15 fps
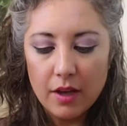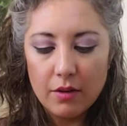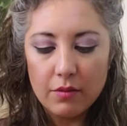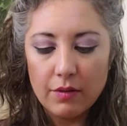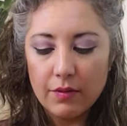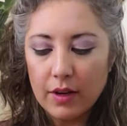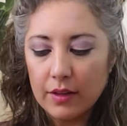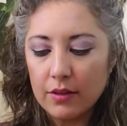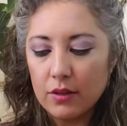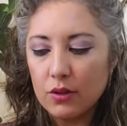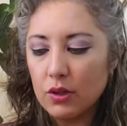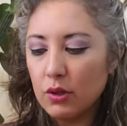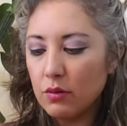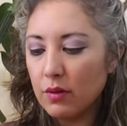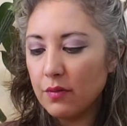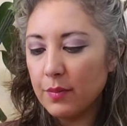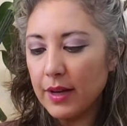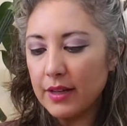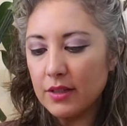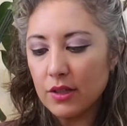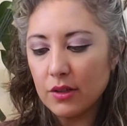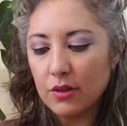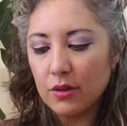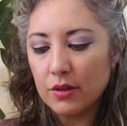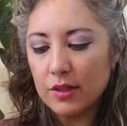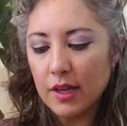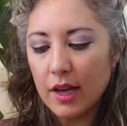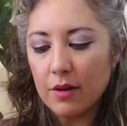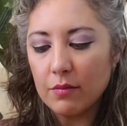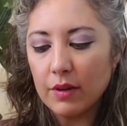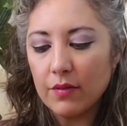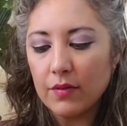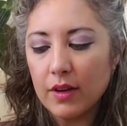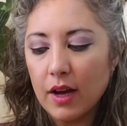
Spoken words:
we've got the Two of Pentacles, and we've